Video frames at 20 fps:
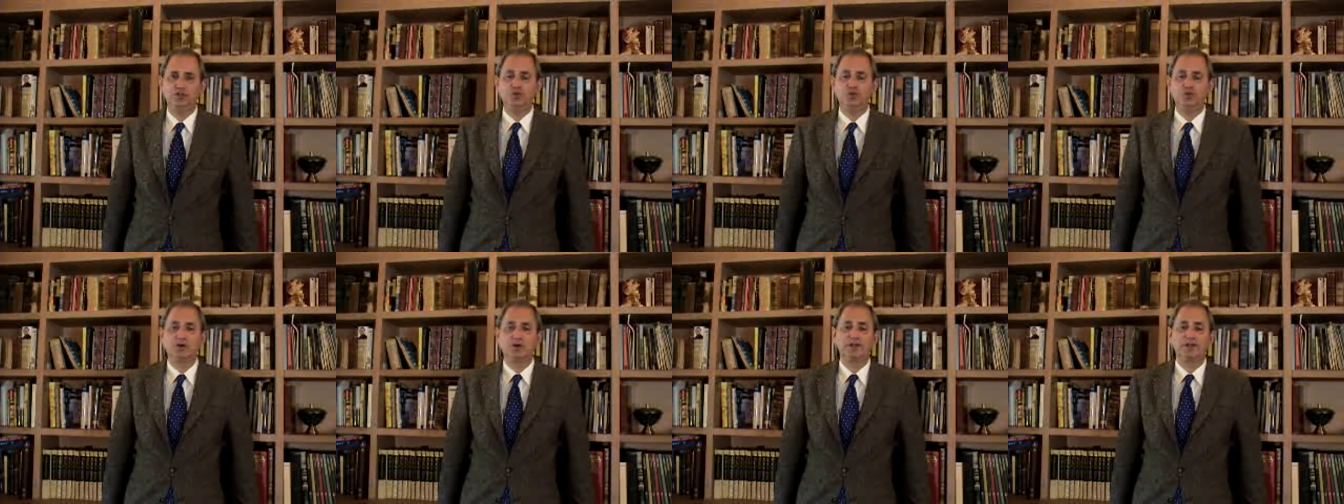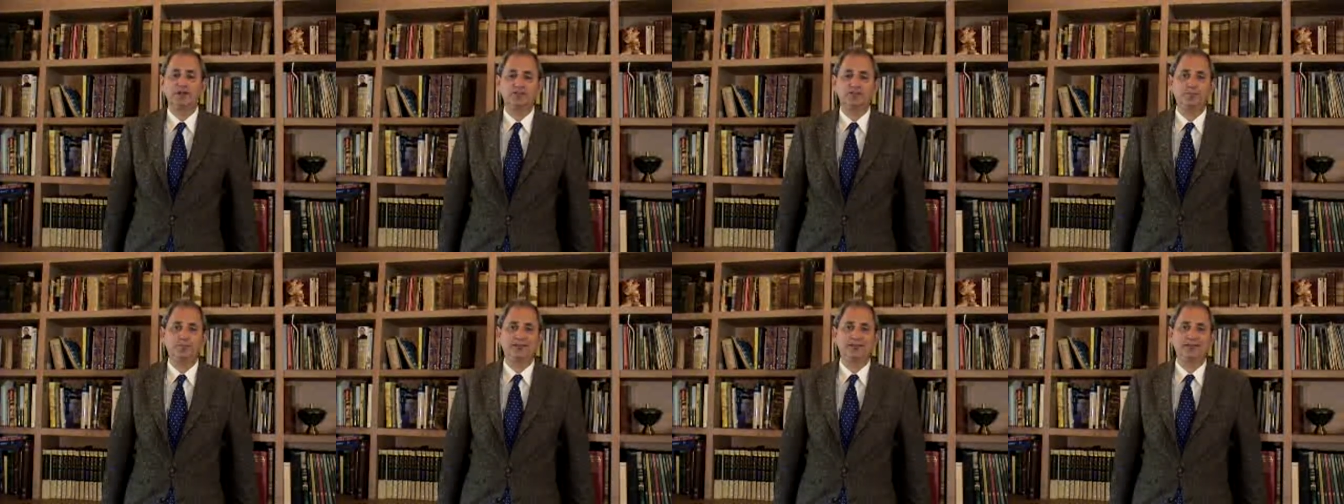you are
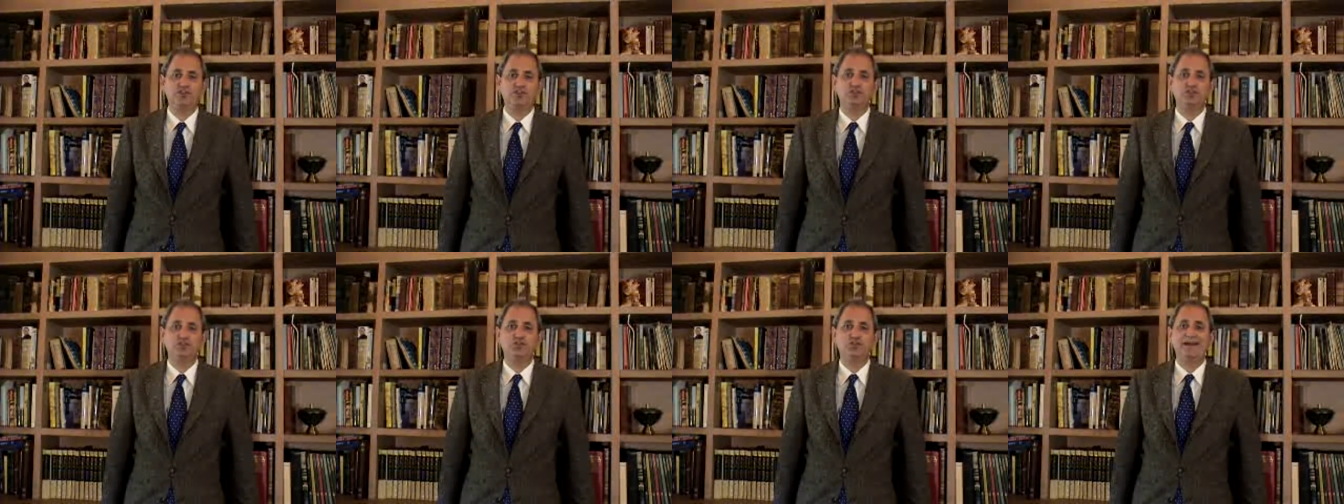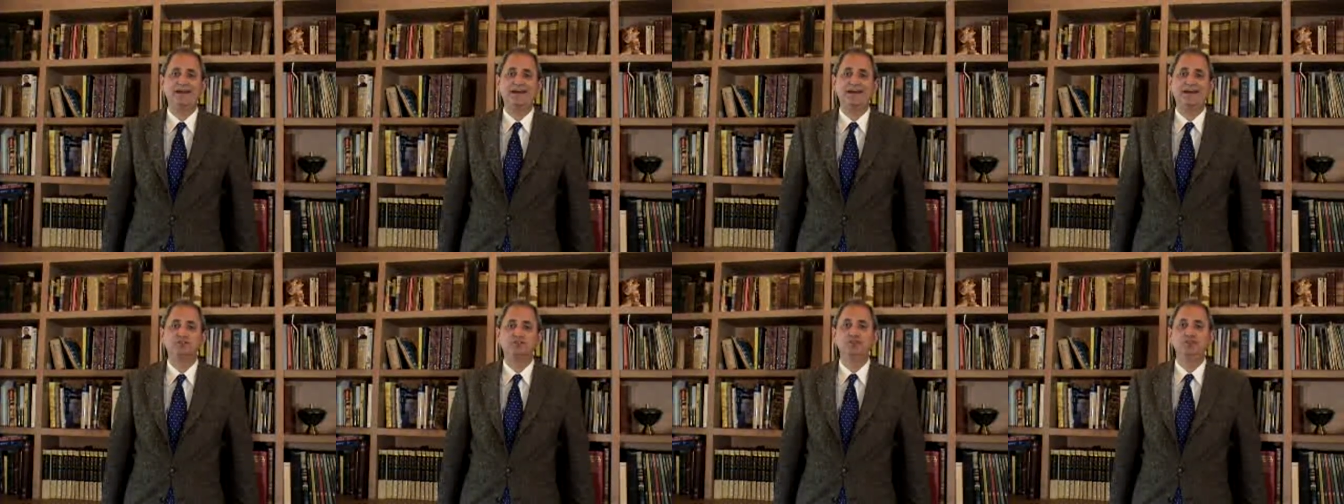expected to
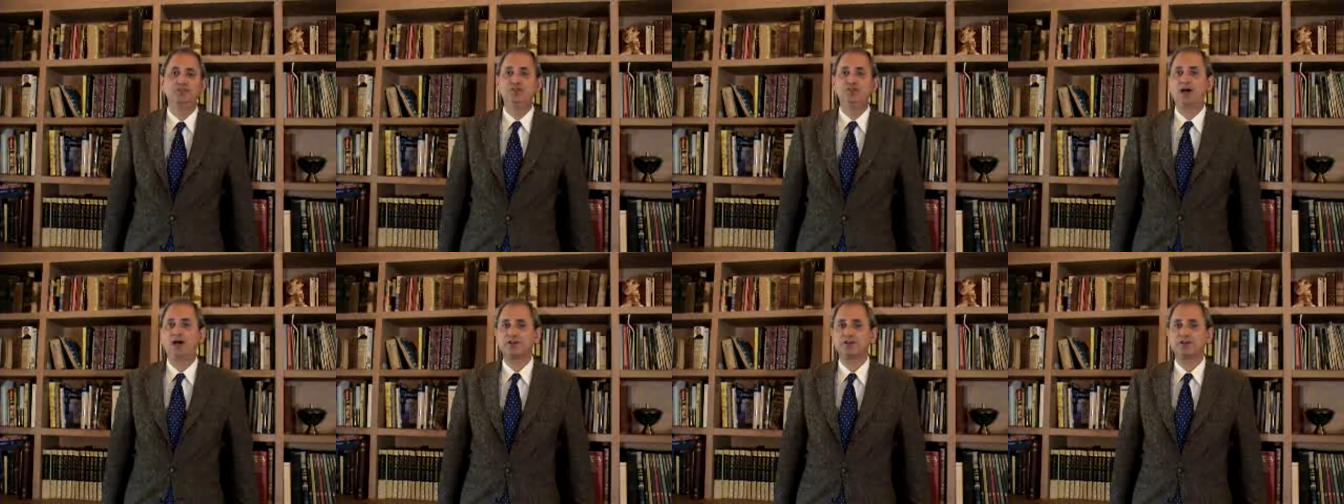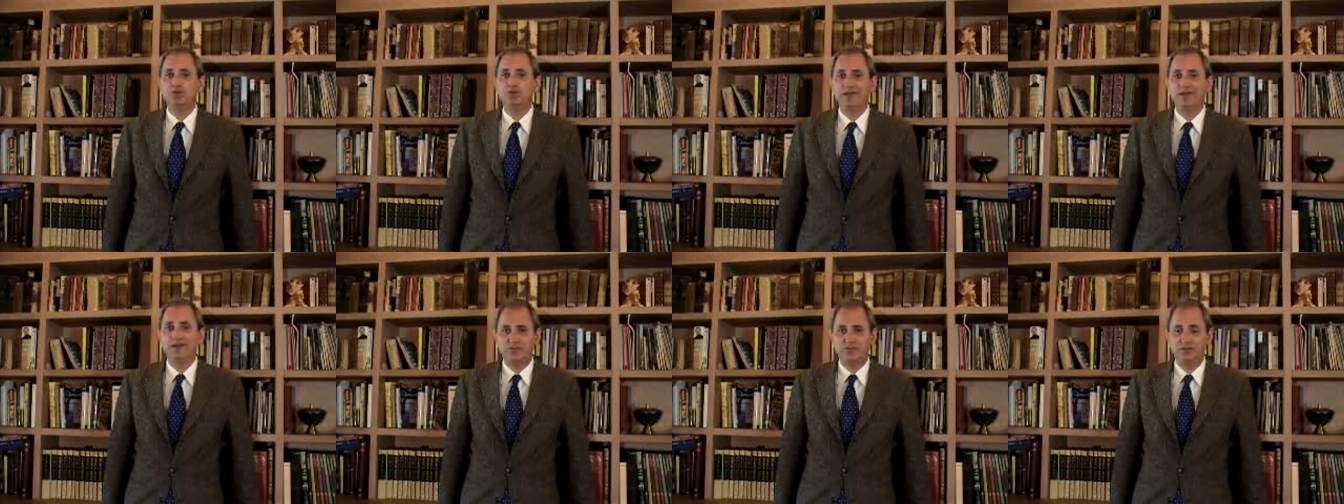have
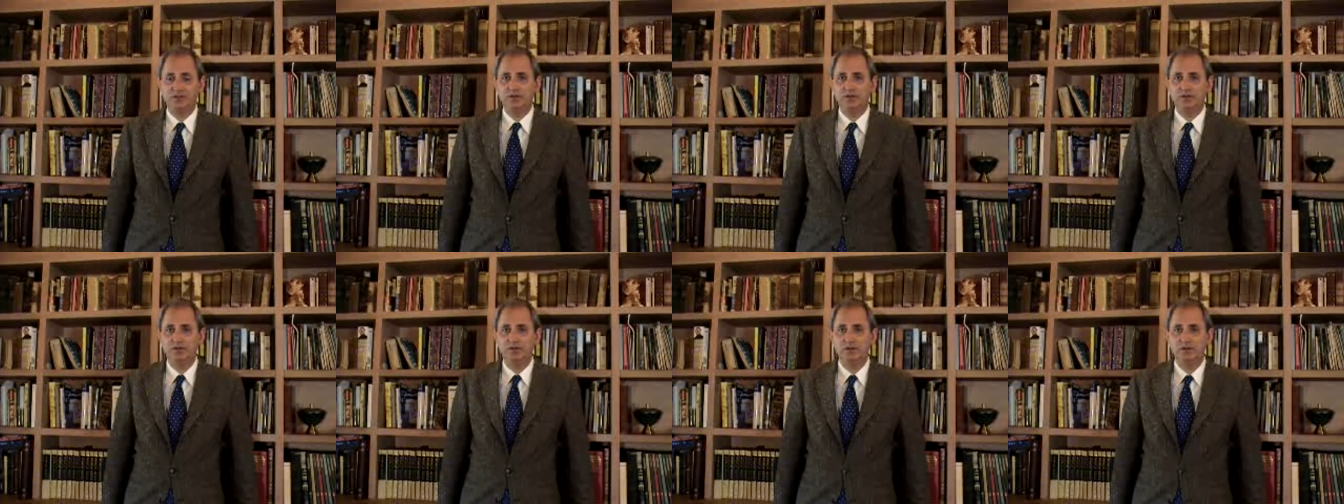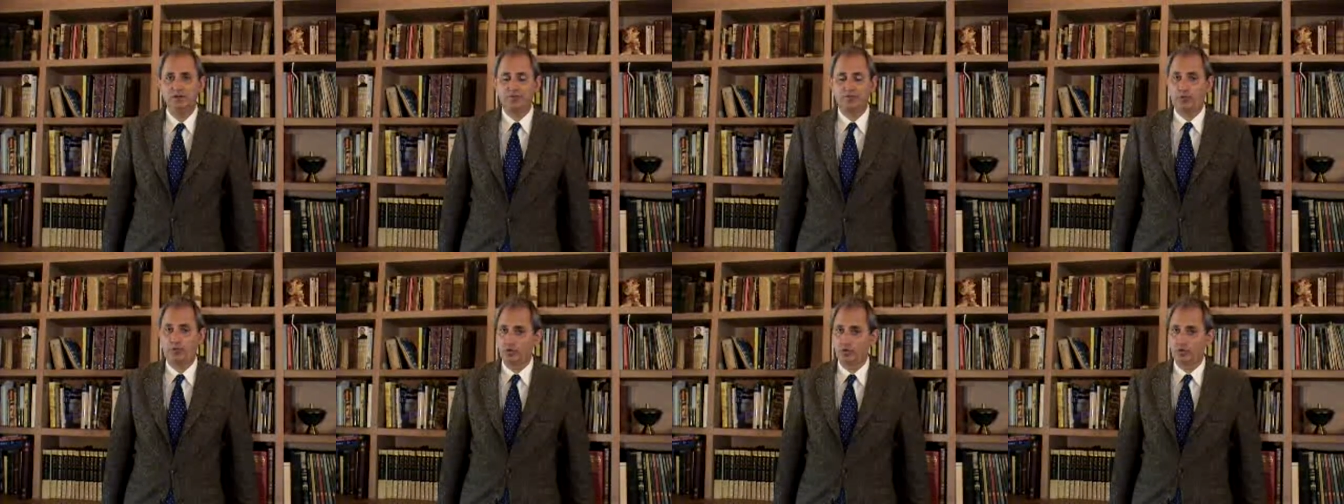documented a
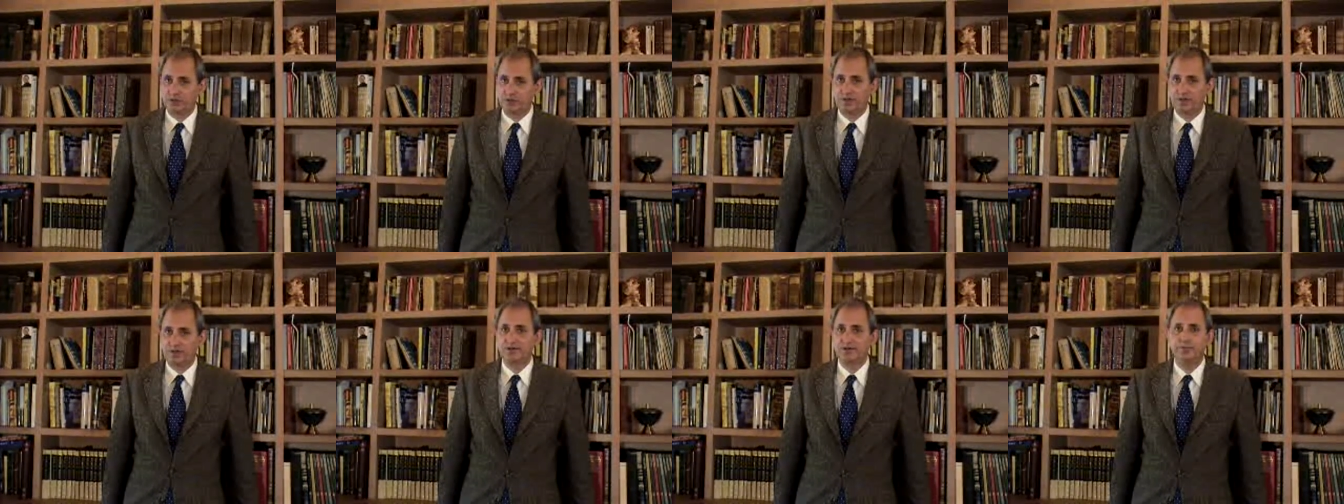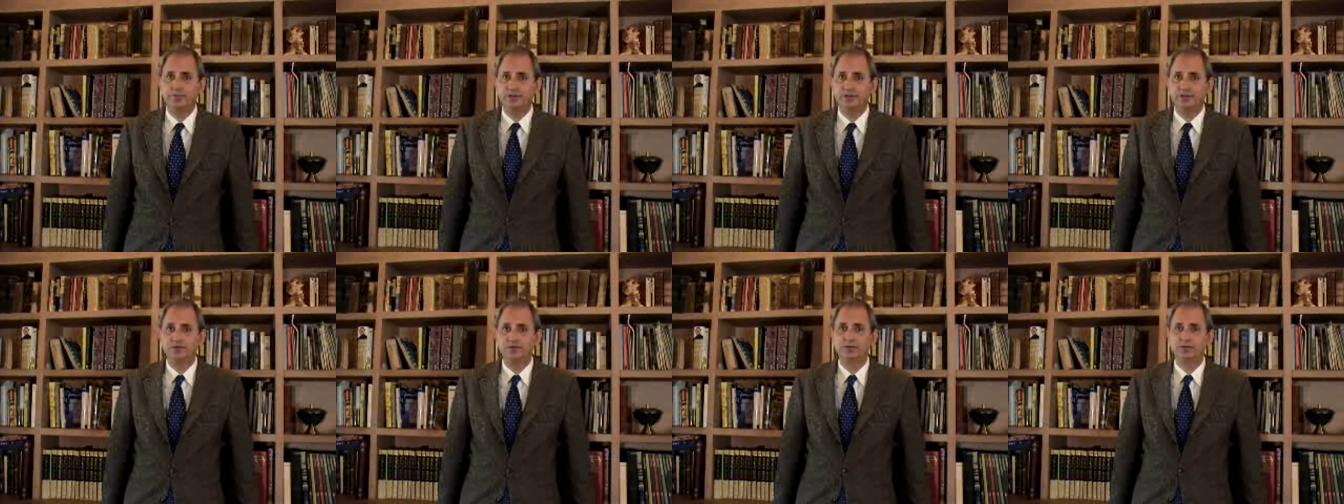formal
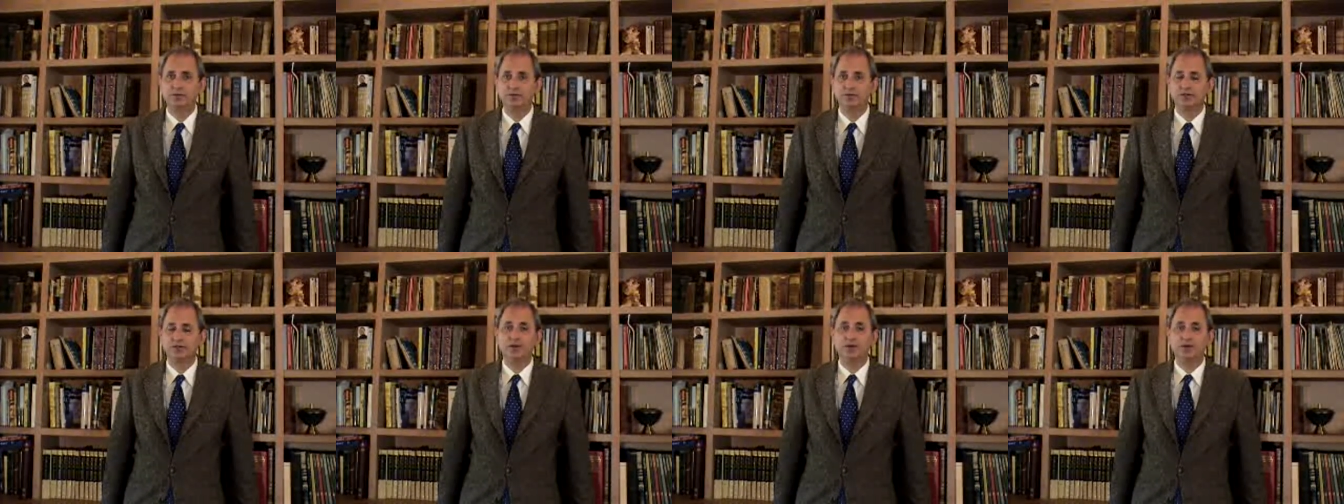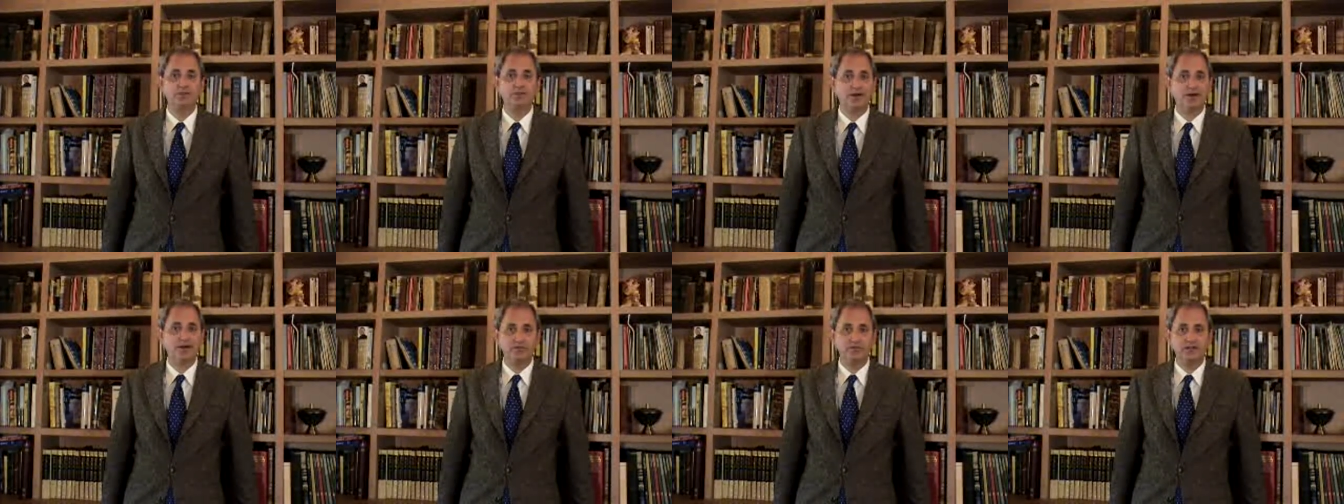document that comes
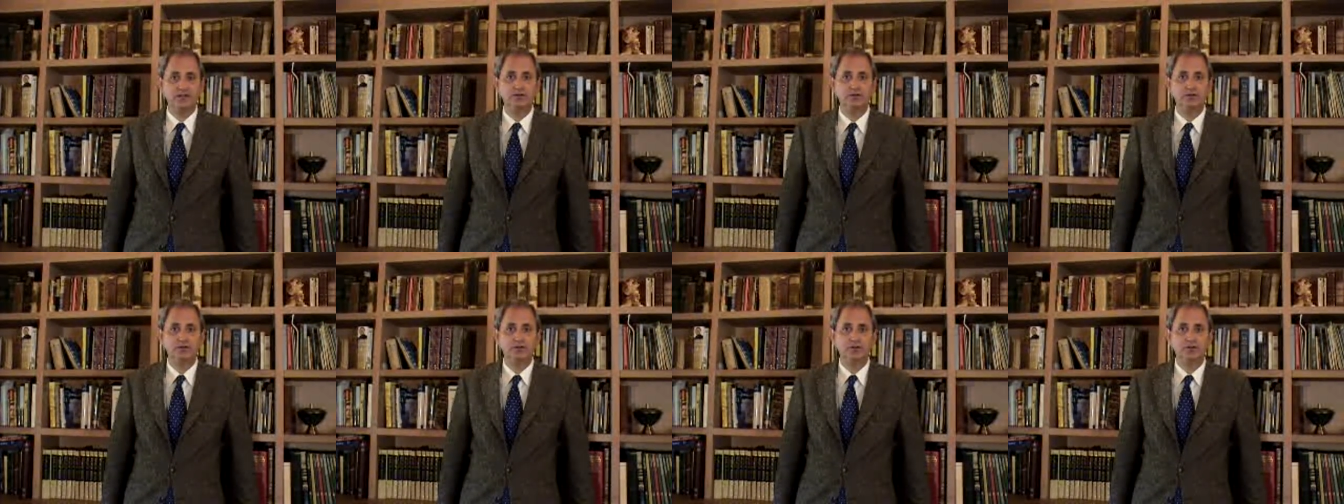out of it